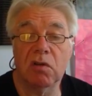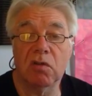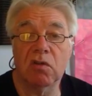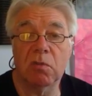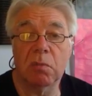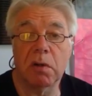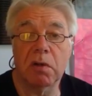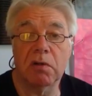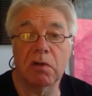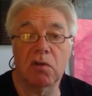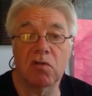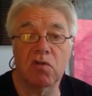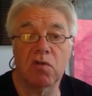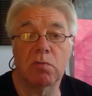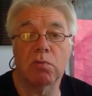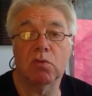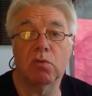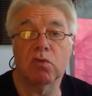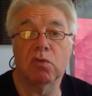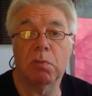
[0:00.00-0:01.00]
It's apparently a
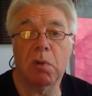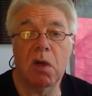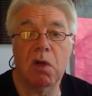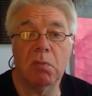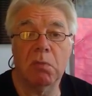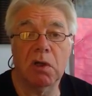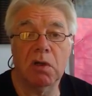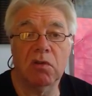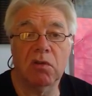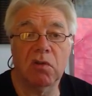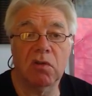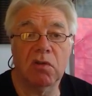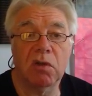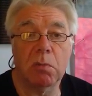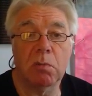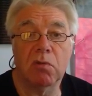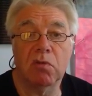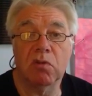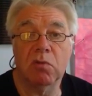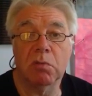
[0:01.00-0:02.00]
triple spark motor,
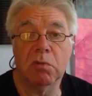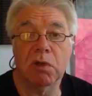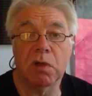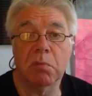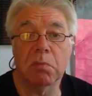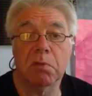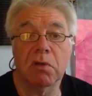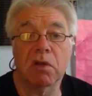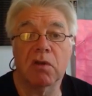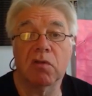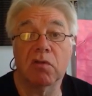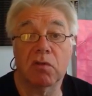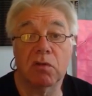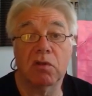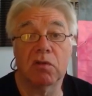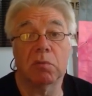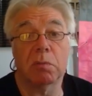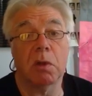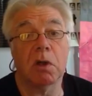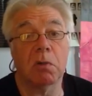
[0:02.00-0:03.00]
so that presumably implies
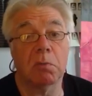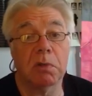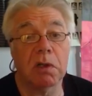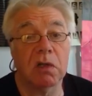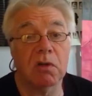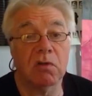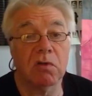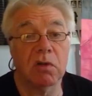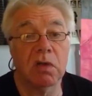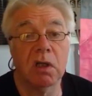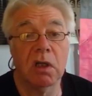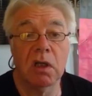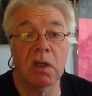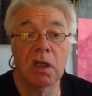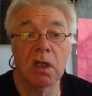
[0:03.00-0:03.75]
3 spark plugs,